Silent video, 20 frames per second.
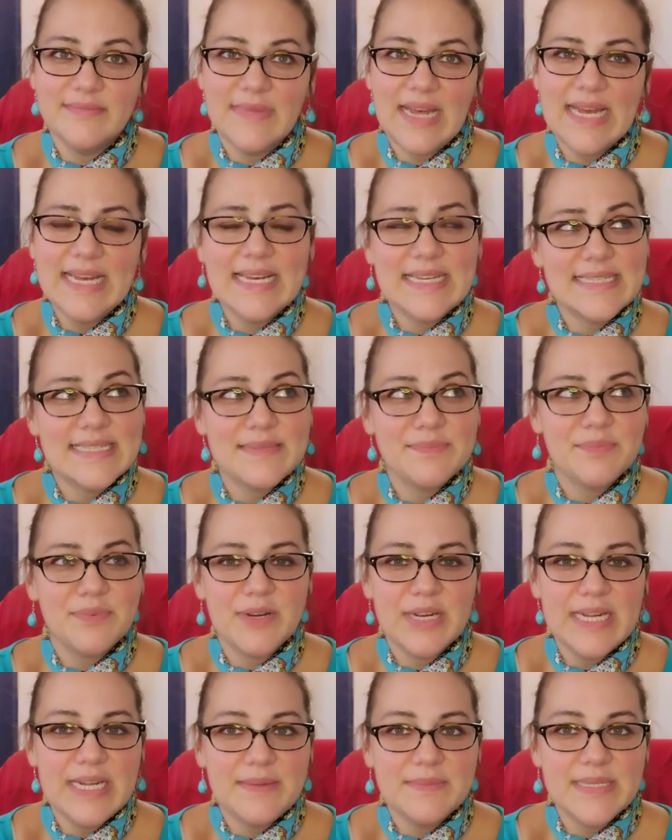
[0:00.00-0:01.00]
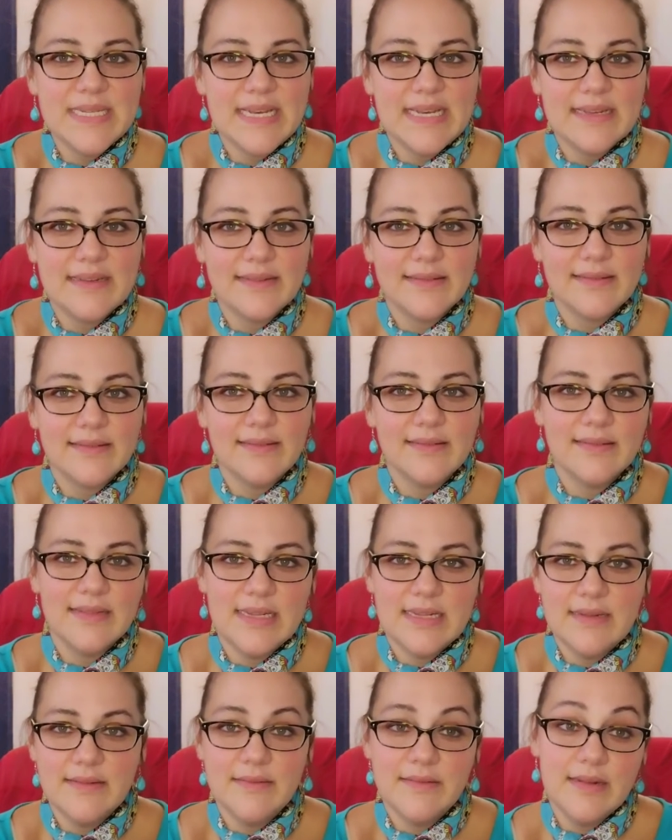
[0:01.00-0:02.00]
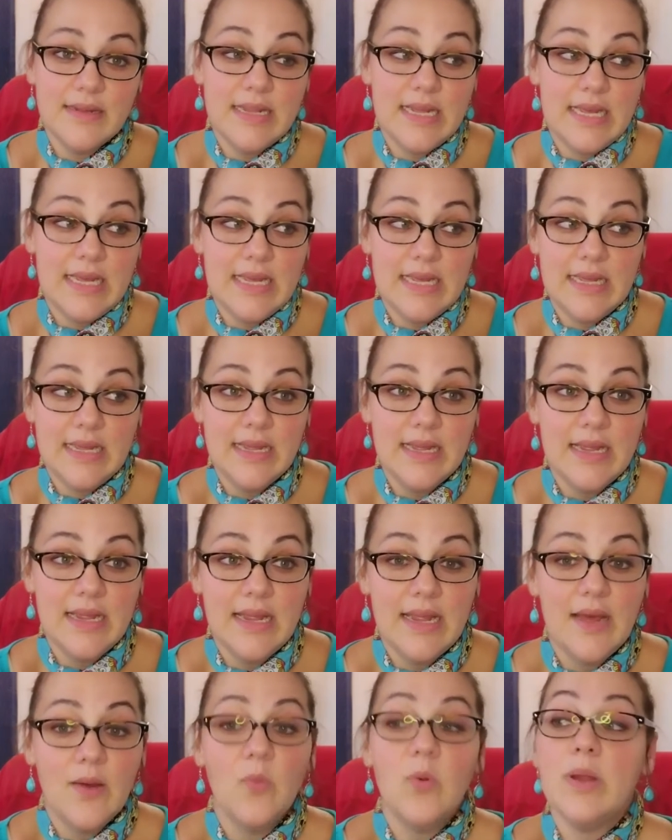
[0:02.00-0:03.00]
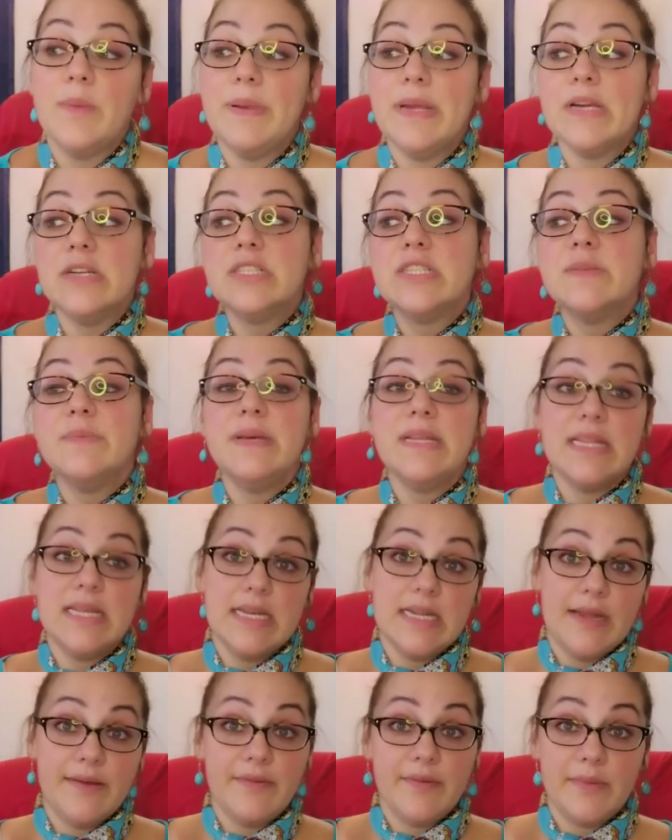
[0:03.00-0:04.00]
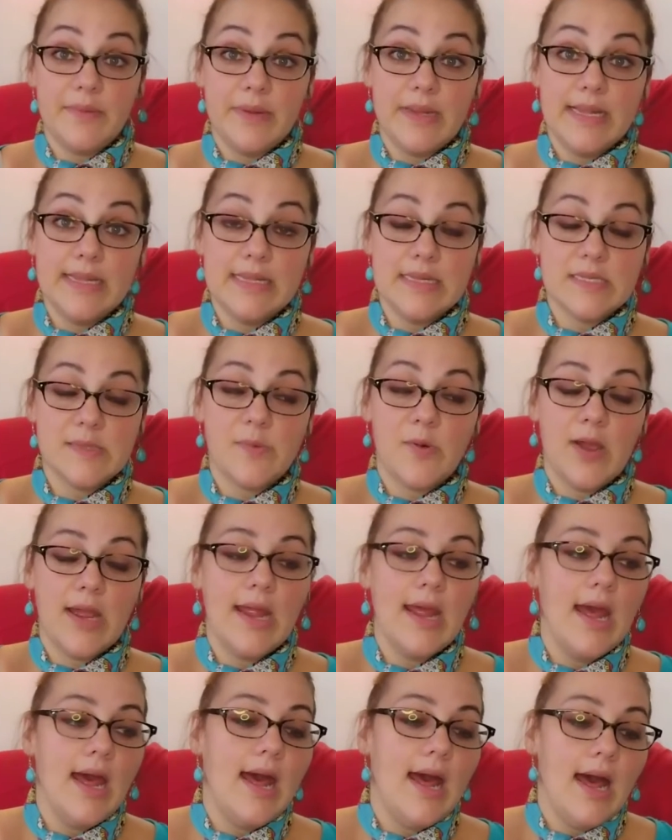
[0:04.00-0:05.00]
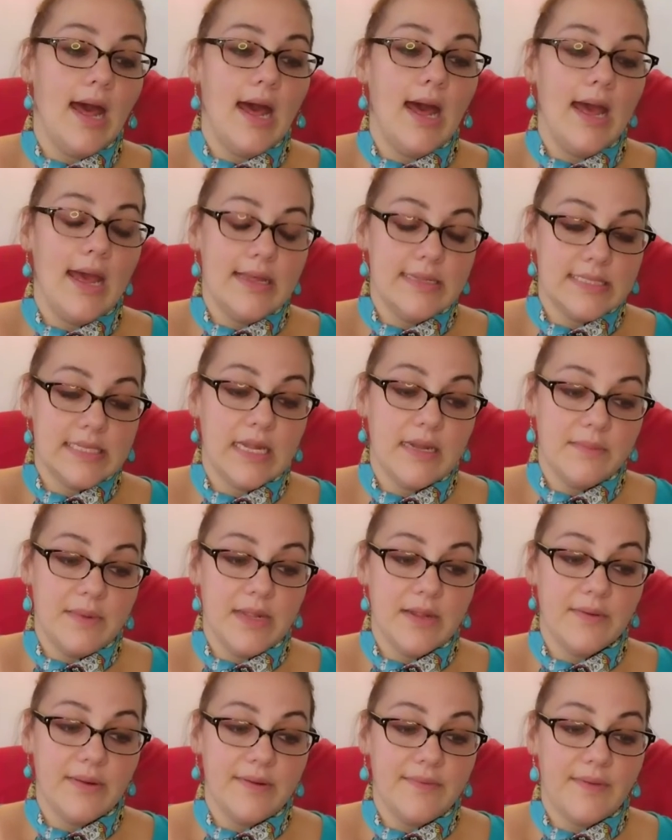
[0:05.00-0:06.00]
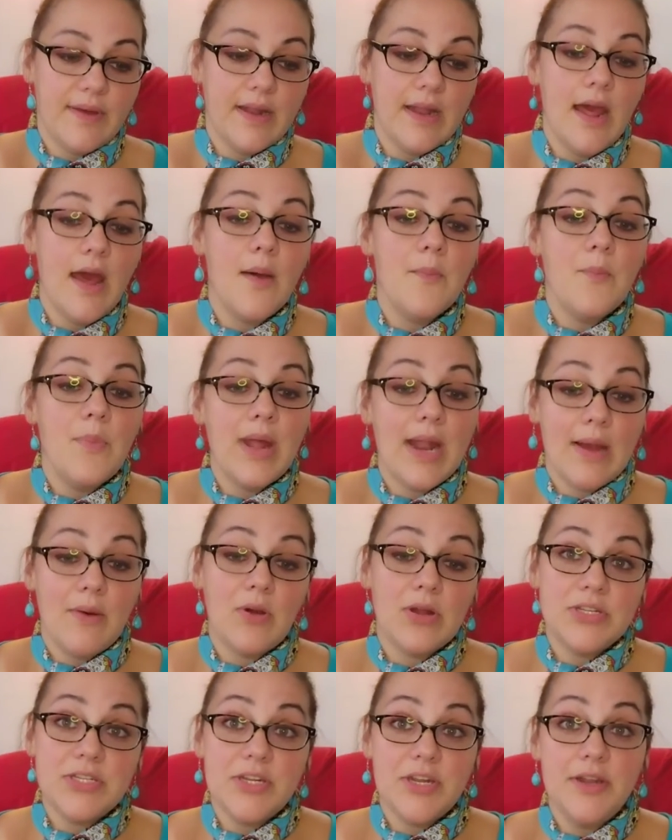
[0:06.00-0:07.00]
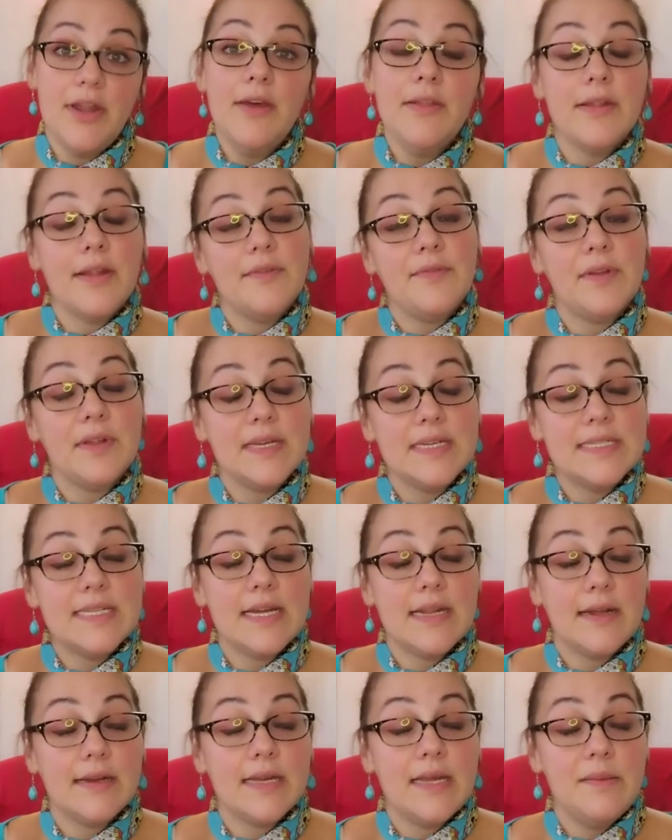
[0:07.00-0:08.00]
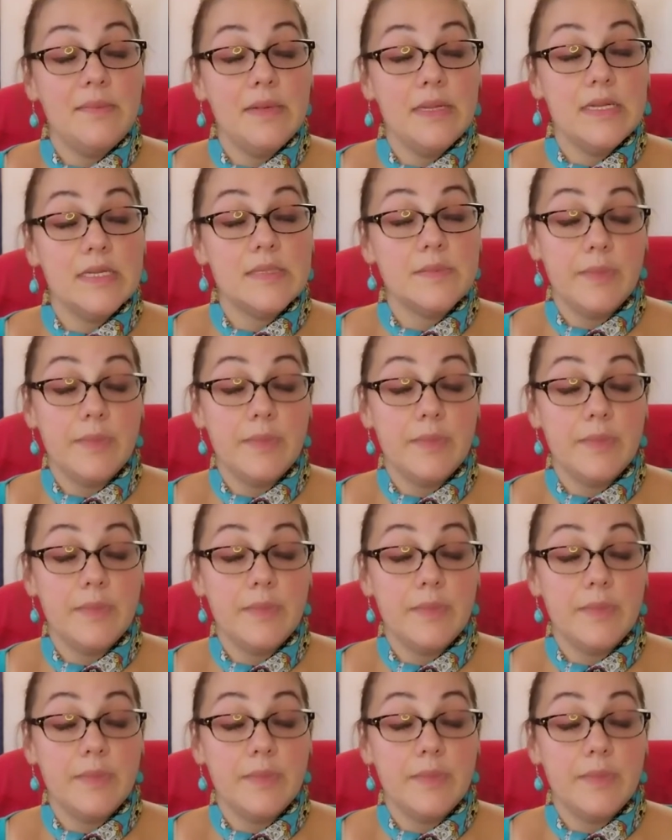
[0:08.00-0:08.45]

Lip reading: I guess preempting what appears to be the inevitable at this point. and sending me the refund. But I want you to know that I fully intend on keeping these